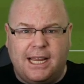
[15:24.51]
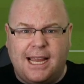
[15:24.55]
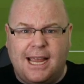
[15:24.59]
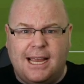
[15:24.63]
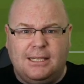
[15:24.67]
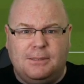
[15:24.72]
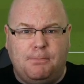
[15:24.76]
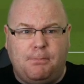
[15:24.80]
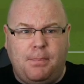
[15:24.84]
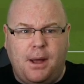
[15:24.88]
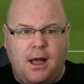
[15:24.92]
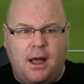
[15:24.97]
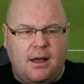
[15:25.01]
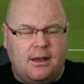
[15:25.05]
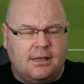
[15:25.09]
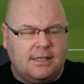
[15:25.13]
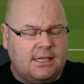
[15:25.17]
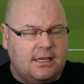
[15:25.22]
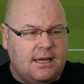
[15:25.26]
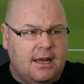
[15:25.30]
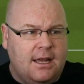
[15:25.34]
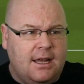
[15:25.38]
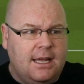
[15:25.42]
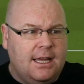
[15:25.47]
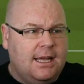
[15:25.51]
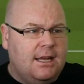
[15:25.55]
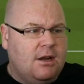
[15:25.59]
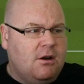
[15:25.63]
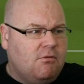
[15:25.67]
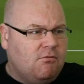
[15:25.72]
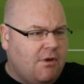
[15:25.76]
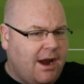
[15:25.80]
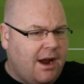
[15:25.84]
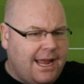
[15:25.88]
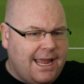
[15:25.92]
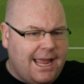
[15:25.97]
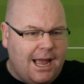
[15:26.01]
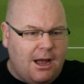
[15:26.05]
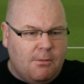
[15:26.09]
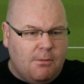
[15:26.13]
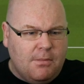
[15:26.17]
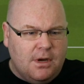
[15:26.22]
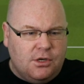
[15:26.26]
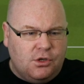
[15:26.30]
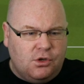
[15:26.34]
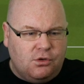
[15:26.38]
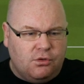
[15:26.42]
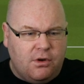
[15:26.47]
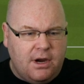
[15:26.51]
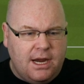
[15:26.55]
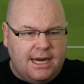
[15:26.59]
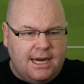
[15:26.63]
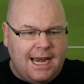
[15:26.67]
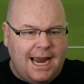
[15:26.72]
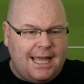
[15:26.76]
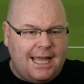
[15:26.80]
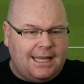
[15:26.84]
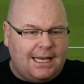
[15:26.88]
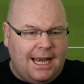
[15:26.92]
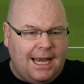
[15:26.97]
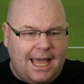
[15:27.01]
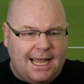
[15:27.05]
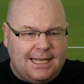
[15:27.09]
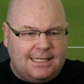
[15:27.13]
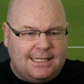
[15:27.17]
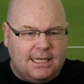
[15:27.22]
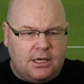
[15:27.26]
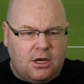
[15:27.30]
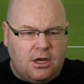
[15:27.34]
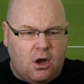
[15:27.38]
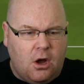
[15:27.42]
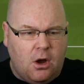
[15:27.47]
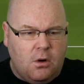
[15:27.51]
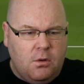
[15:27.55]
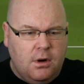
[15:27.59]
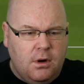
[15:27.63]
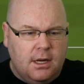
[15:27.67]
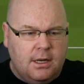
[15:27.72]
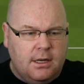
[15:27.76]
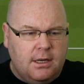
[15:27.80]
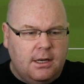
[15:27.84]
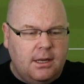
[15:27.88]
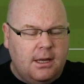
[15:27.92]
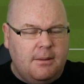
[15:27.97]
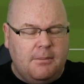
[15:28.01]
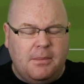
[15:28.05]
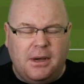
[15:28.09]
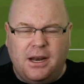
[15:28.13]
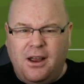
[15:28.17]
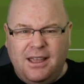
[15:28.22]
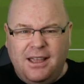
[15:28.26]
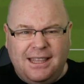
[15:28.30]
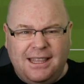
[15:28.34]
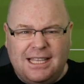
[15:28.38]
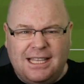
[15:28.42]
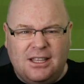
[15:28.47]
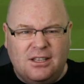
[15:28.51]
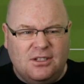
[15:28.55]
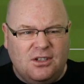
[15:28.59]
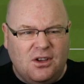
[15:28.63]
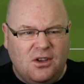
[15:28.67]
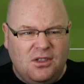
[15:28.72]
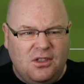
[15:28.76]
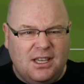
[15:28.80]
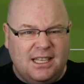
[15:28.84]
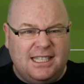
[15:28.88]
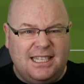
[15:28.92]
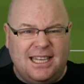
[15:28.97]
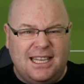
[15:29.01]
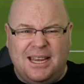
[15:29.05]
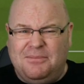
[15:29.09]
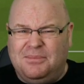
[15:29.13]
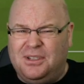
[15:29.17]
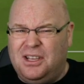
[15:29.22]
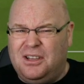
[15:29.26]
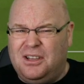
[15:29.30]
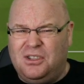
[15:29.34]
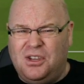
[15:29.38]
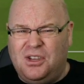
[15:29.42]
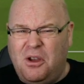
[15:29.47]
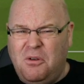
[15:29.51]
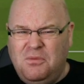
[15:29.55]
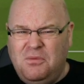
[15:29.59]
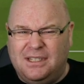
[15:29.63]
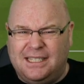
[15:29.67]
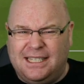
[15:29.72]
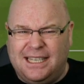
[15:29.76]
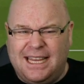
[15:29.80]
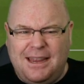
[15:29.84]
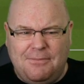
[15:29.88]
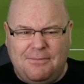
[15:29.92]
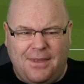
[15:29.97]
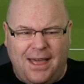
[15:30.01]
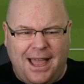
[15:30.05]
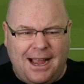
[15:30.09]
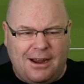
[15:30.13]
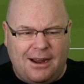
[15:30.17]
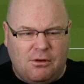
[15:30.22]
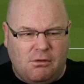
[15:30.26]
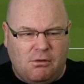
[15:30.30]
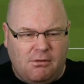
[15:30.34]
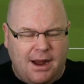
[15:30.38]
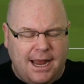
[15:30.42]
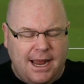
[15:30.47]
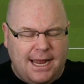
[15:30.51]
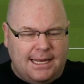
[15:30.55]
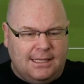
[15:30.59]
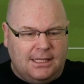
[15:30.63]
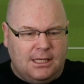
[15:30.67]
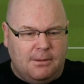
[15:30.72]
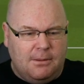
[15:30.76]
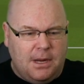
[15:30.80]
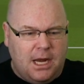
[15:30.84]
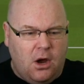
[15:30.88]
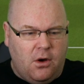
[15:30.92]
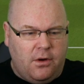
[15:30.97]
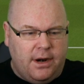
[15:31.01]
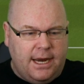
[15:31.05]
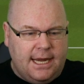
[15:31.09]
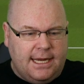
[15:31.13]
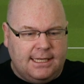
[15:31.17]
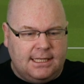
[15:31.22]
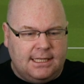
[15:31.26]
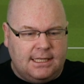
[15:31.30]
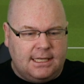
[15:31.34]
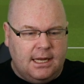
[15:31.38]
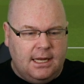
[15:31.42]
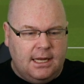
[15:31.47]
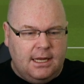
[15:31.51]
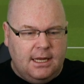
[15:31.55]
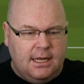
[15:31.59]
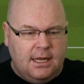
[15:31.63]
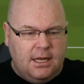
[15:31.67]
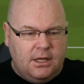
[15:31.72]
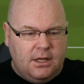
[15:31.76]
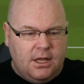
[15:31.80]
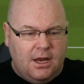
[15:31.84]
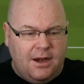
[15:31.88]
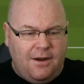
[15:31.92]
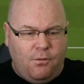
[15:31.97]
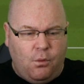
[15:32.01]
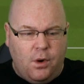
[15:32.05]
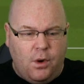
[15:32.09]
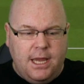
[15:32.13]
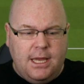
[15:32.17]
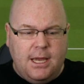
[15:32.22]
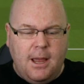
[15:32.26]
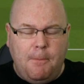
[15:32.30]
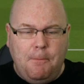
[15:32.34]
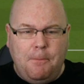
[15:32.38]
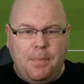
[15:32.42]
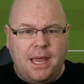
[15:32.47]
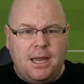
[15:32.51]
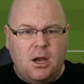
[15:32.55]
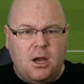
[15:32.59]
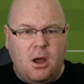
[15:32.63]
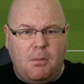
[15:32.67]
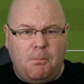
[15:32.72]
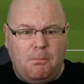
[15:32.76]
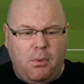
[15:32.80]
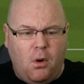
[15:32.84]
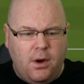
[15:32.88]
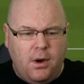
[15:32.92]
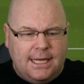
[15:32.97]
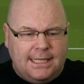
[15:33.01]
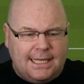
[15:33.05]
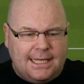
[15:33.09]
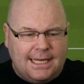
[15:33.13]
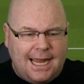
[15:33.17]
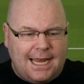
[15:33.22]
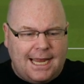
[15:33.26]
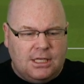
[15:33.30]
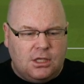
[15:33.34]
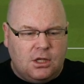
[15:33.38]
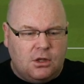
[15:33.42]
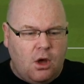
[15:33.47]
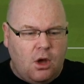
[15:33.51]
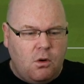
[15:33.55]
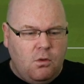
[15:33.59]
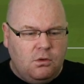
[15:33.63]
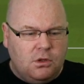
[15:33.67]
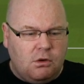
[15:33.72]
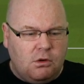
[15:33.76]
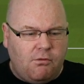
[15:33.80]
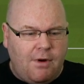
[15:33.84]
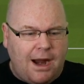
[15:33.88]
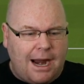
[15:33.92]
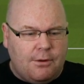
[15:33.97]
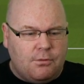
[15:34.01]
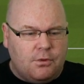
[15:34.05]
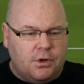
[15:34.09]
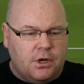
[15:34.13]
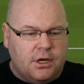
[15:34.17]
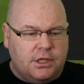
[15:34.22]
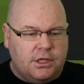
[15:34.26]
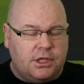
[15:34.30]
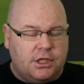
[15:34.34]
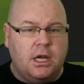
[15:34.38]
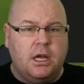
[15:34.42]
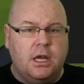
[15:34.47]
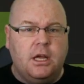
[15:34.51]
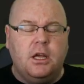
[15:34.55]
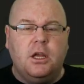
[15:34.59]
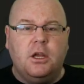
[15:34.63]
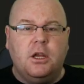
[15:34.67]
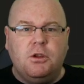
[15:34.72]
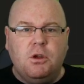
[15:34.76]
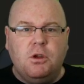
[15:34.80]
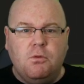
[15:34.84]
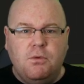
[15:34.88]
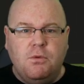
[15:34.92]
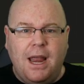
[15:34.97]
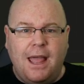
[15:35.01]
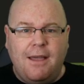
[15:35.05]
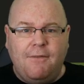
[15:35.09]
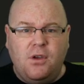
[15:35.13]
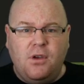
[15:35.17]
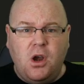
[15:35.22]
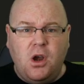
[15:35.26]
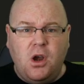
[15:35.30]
against Barca, Real Madrid, Atletico, and I think there's other teams that don't seem that great, to be honest, that if we can pick up points against those around us, you never